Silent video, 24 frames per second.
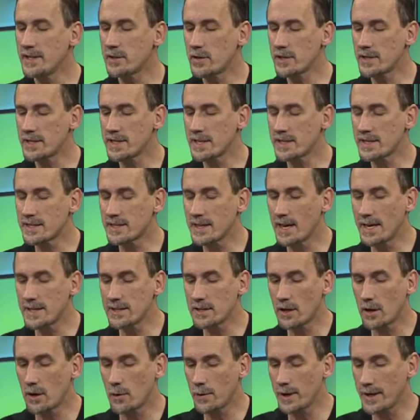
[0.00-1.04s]
interesting signs
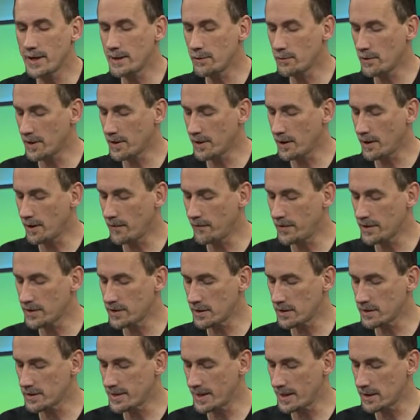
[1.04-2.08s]
already with
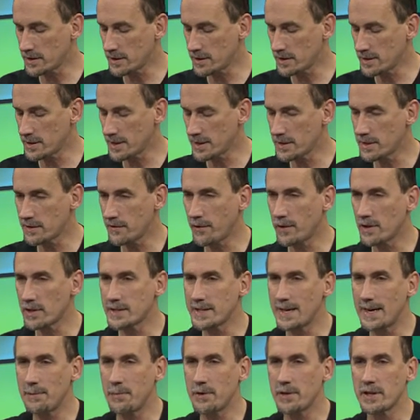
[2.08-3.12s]
artificial intelligence is, for
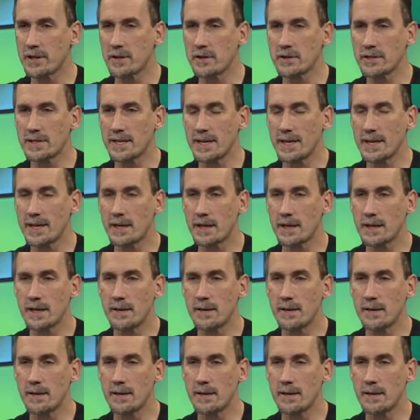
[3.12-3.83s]
example, there's a